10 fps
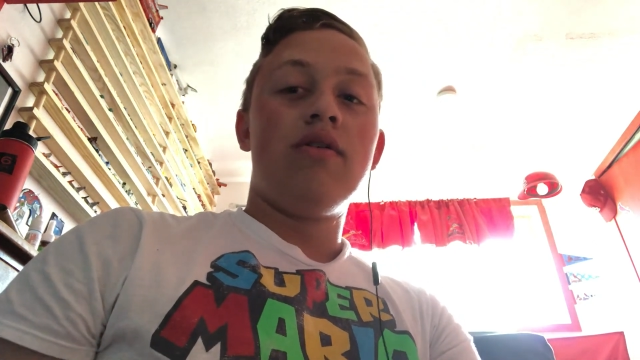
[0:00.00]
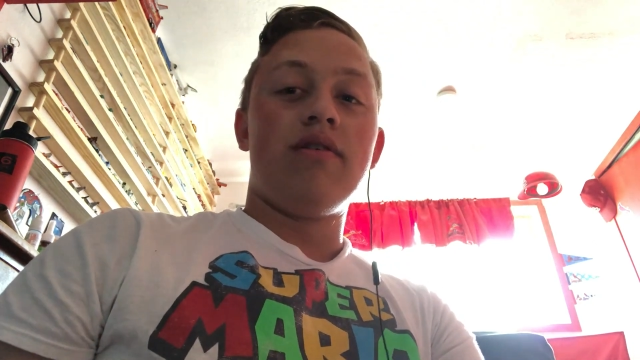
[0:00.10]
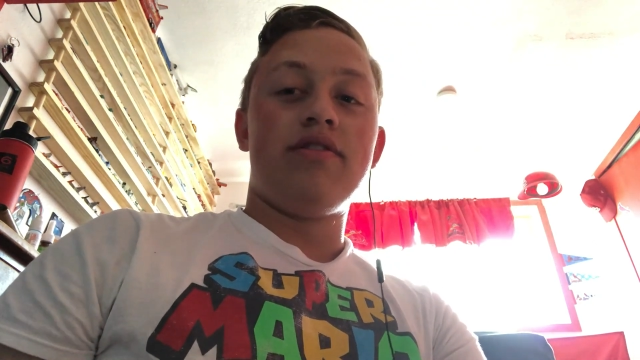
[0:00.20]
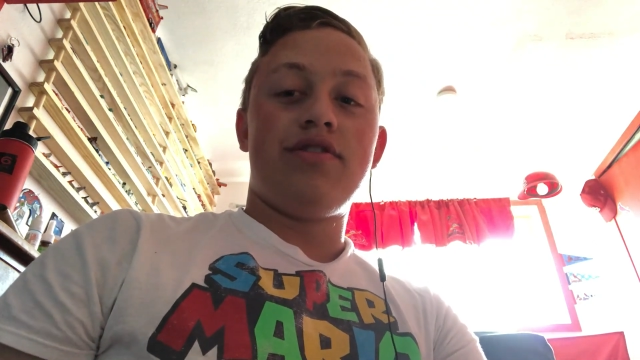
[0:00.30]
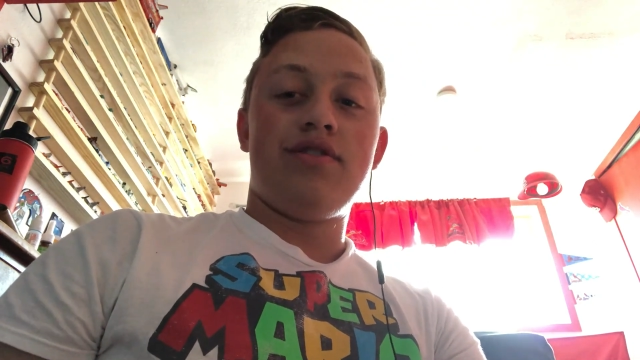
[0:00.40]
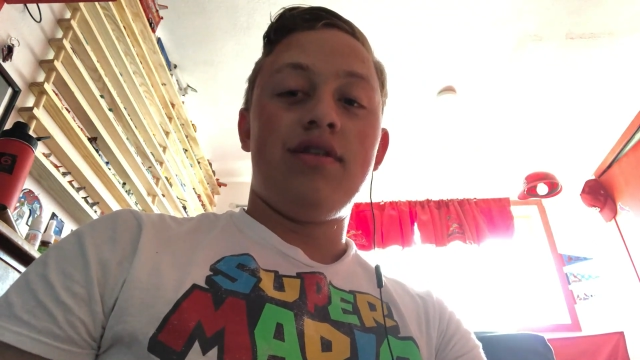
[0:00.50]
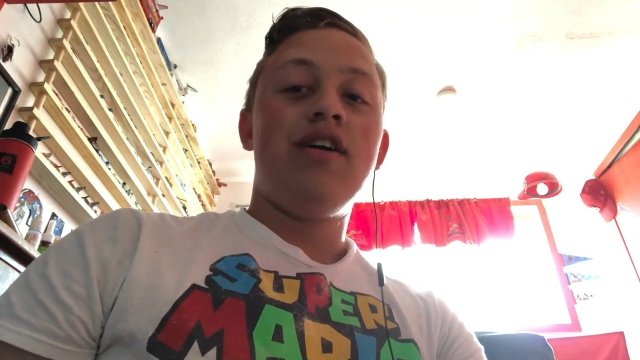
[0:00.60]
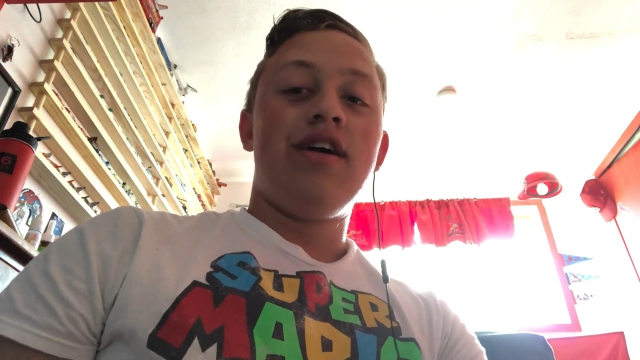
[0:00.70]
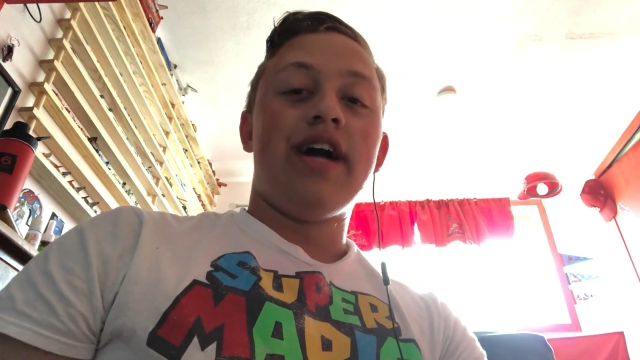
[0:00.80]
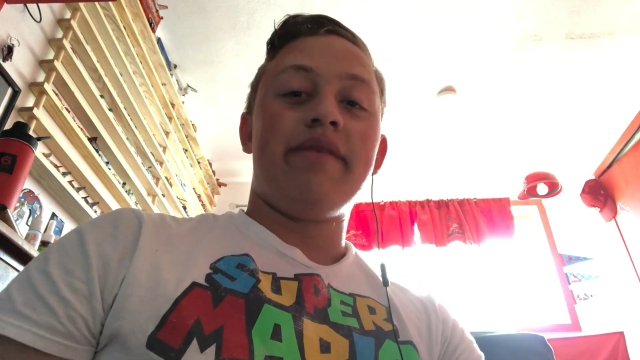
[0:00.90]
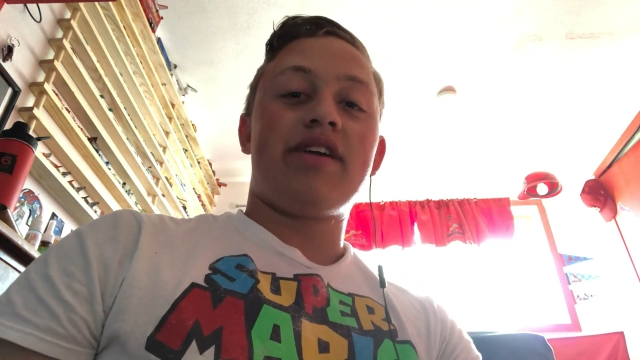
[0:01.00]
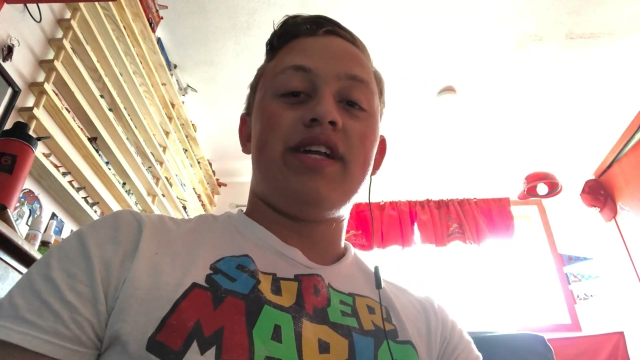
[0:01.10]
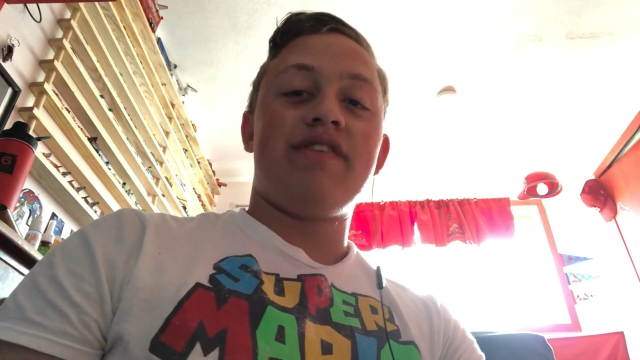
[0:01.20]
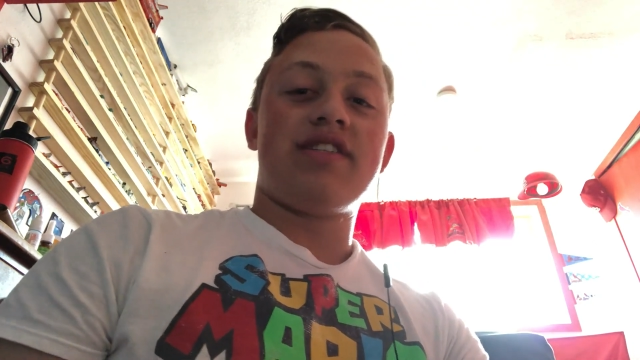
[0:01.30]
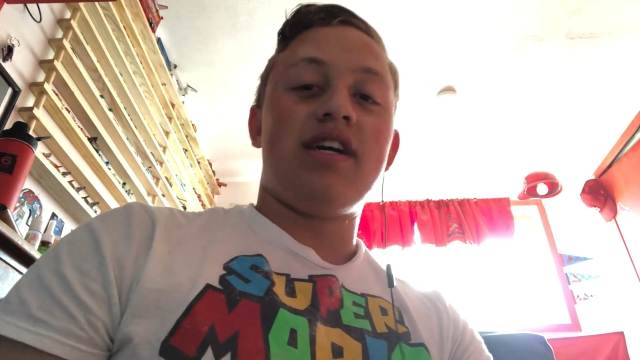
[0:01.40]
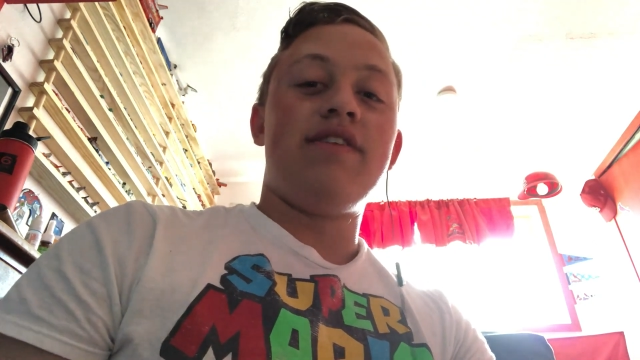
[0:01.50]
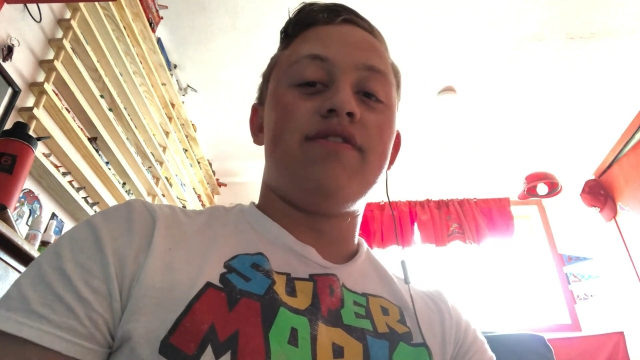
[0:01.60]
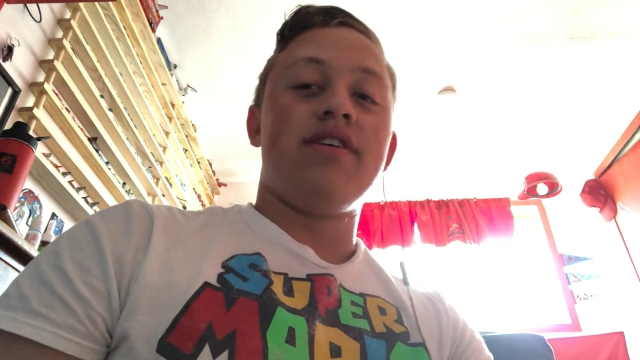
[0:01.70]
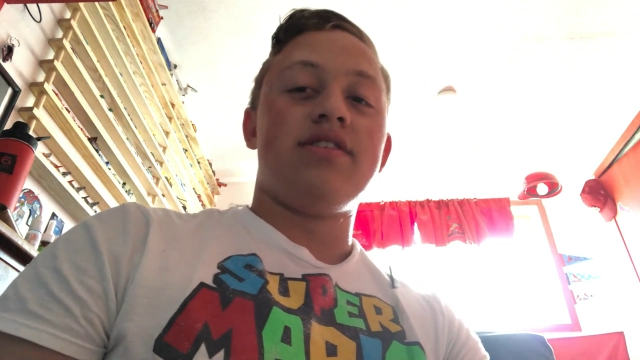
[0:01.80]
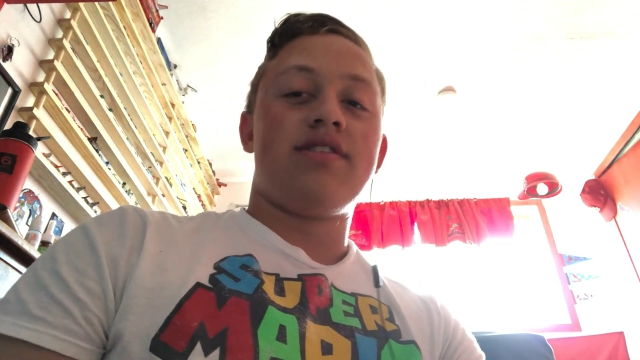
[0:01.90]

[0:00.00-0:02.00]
which I'm kind of excited for this.